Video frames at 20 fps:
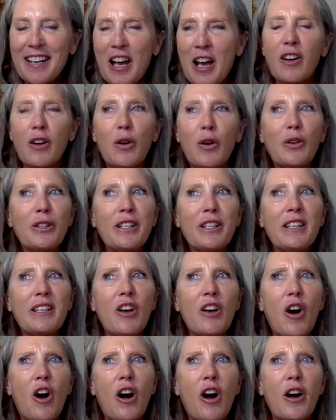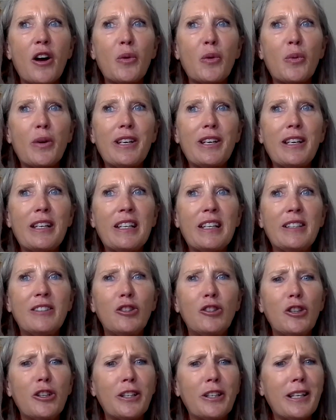Not only are
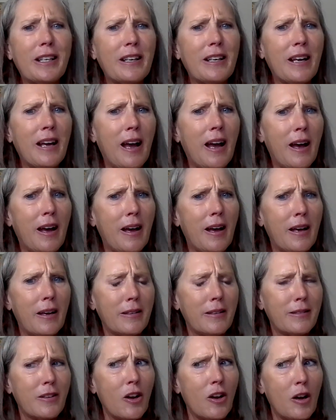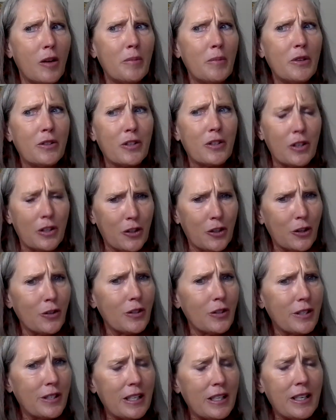we looking at almost
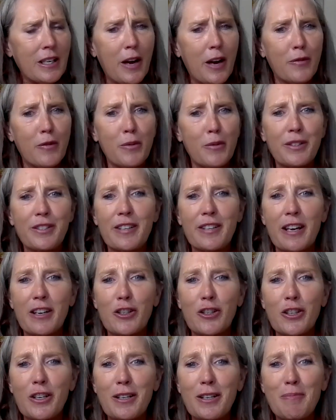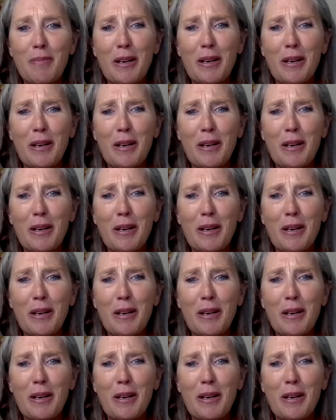certainty of a recession,